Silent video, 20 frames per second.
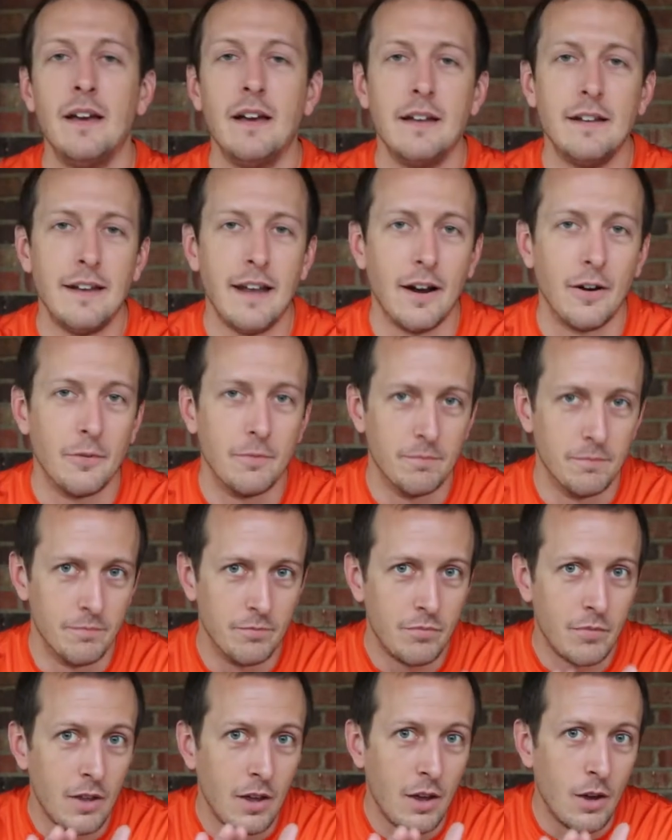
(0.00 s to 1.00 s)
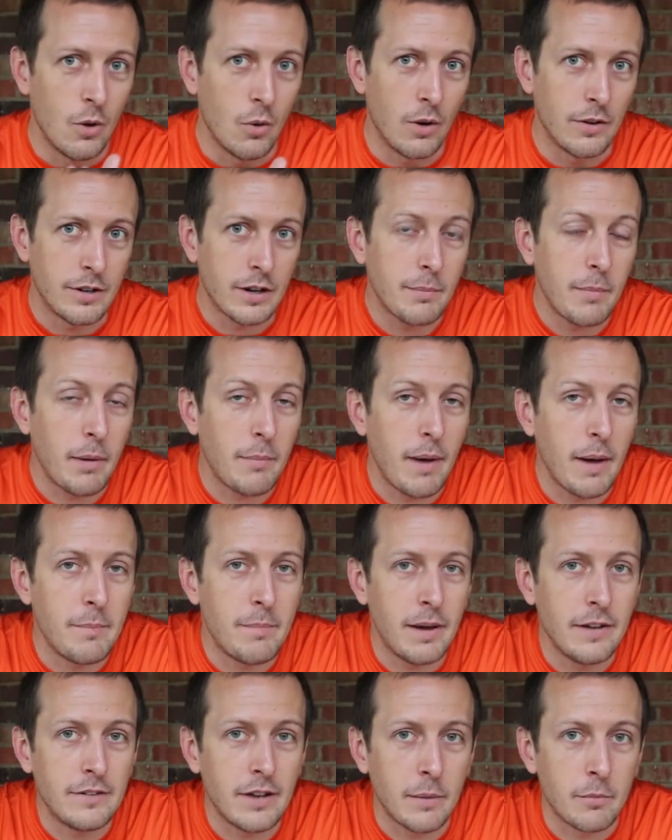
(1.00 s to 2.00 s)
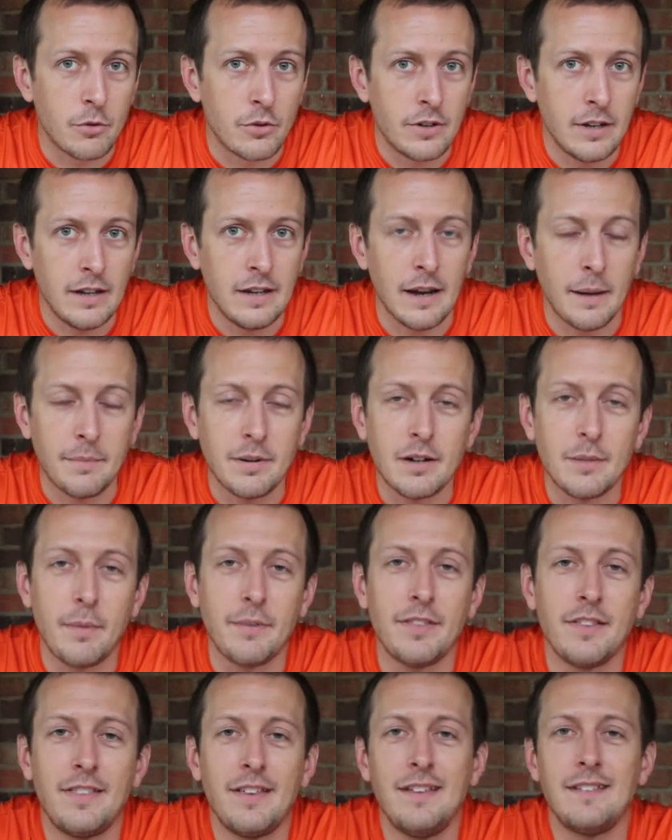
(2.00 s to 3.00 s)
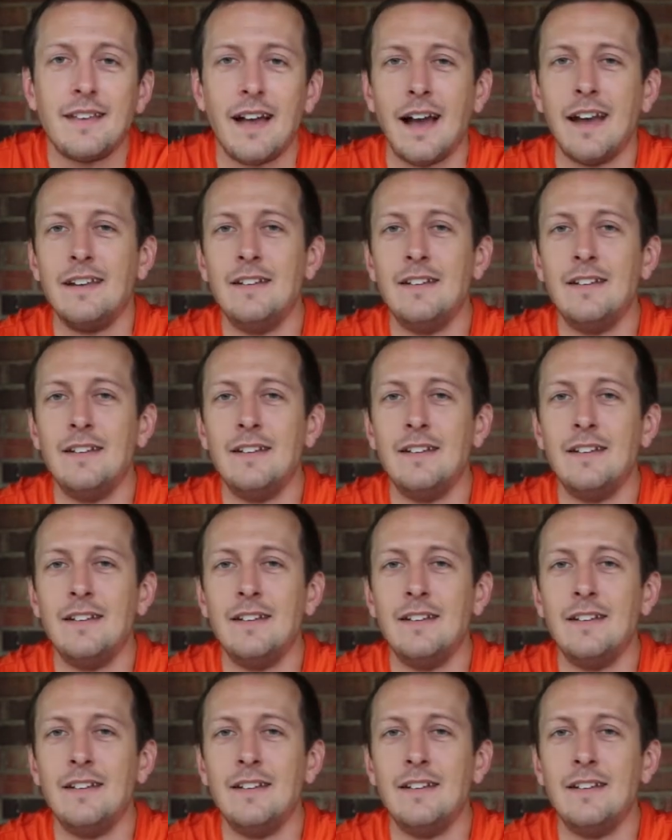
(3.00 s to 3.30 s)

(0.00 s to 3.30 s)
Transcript: Now, when I talk about my bedtime routine, I'm talking about the things I